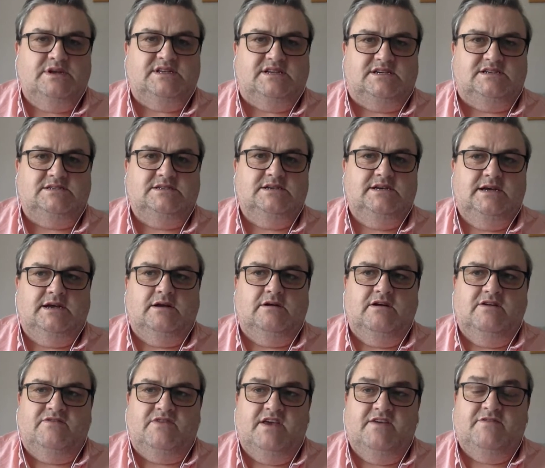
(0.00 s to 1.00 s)
with it. You know,
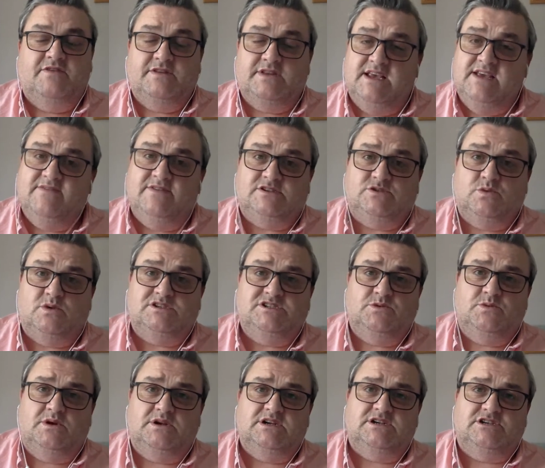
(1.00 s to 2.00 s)
if it's what
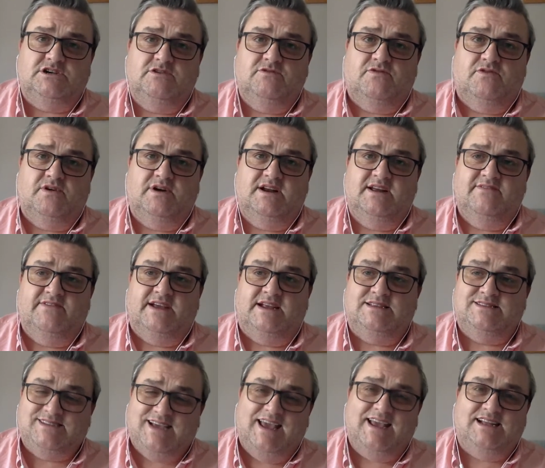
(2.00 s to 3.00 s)
you want to do for a
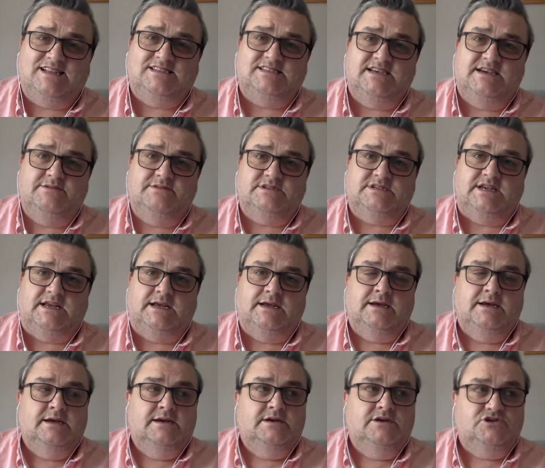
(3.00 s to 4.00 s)
living, take it seriously.
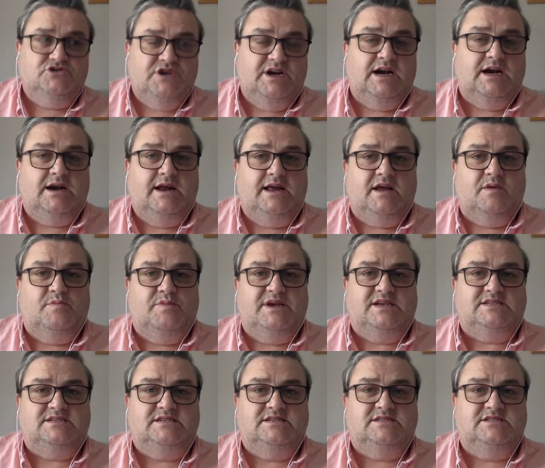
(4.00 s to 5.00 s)
Treat it like a business. Yeah.